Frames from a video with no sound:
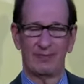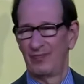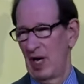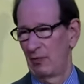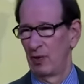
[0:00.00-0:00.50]

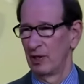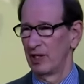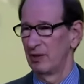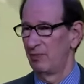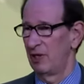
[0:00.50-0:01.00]
Not
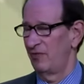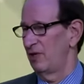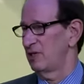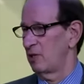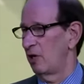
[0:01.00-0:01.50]
really. But if
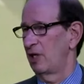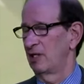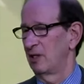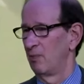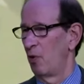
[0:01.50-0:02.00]
you're starting
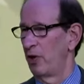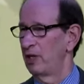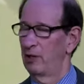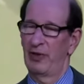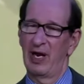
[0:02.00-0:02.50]
in the
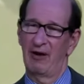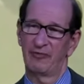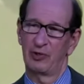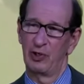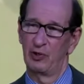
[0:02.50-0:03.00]
morning or the
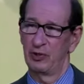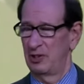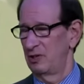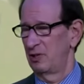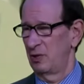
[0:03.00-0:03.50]
afternoon
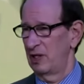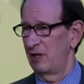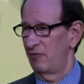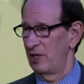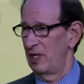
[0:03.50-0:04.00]
and you're doing it
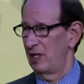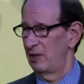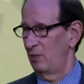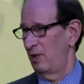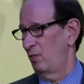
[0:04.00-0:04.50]
every day,
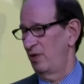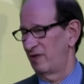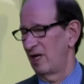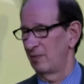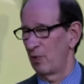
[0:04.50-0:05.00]
we, we've
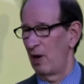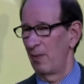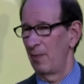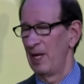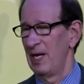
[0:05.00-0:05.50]
got a
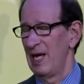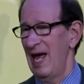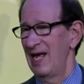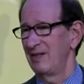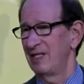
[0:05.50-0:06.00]
problem.
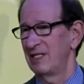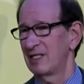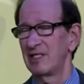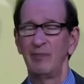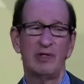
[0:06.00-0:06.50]
And the
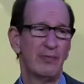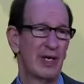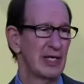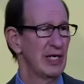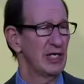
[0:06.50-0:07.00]
stimulant
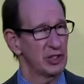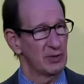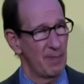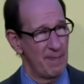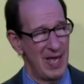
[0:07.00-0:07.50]

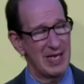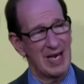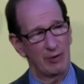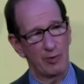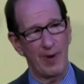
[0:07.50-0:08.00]
medication may
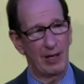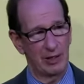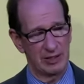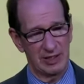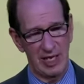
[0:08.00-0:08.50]

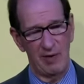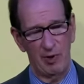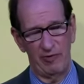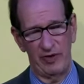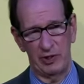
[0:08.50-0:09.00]
counterbalance the
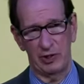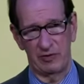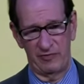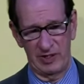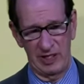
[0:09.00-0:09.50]
amotivation
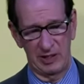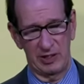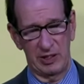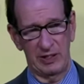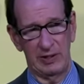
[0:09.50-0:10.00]
of T H
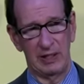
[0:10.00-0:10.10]
C.